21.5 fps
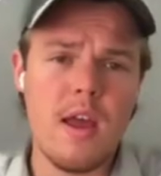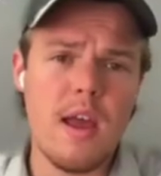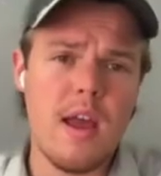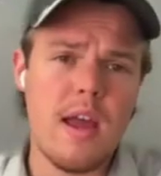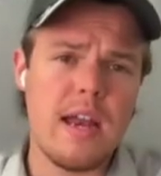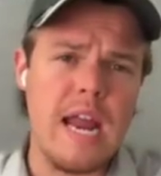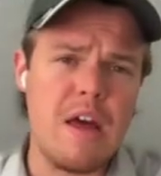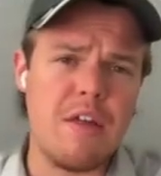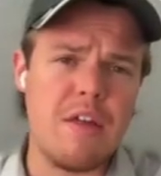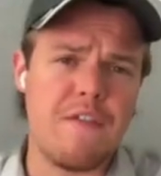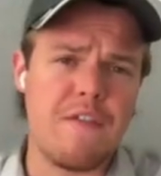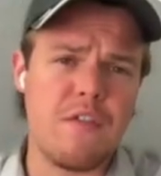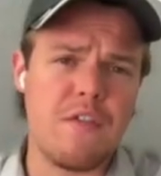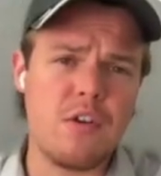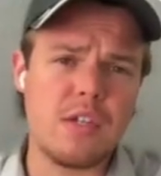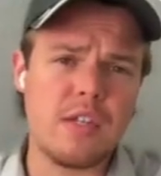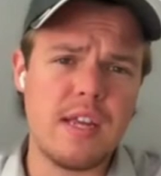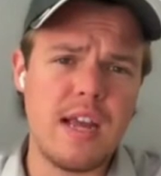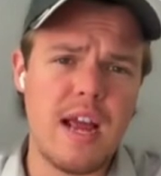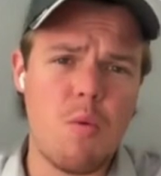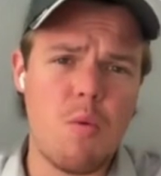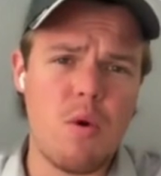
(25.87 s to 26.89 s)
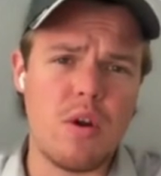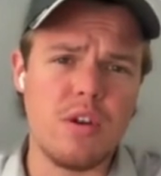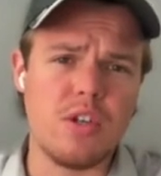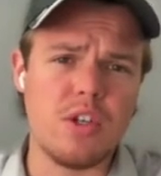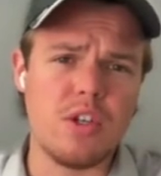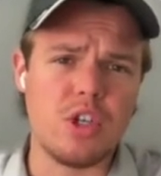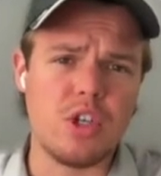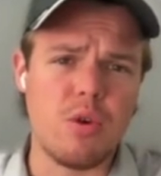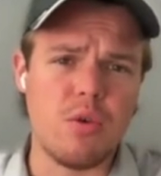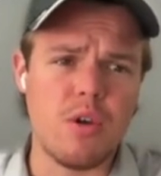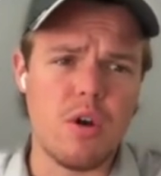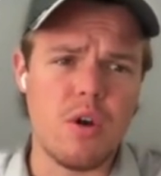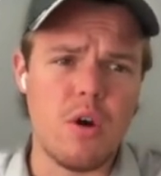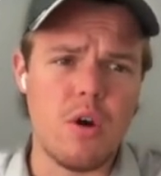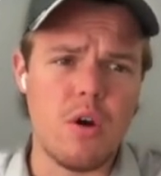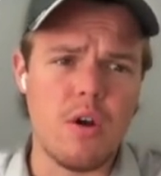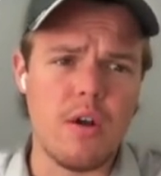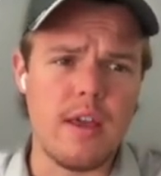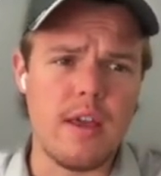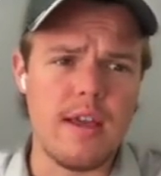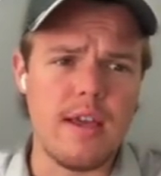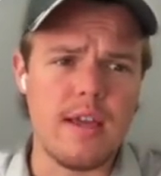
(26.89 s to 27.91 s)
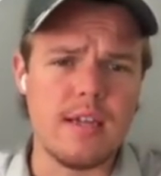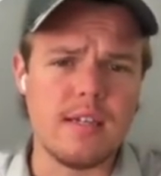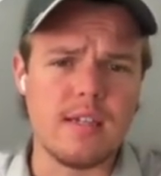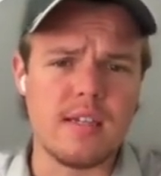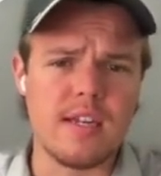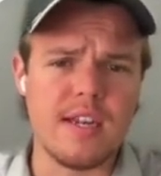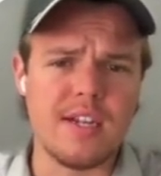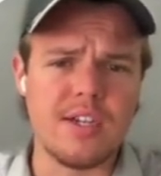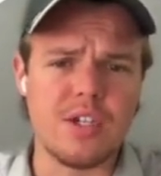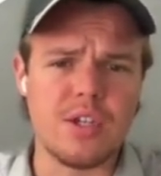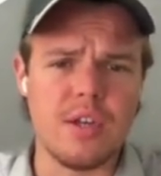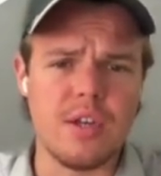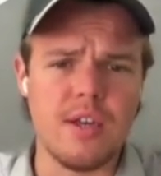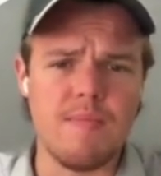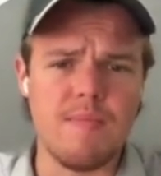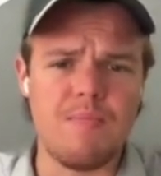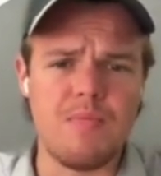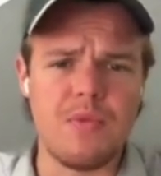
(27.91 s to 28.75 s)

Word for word: Now, the first thing I wanted to show y'all is essentially,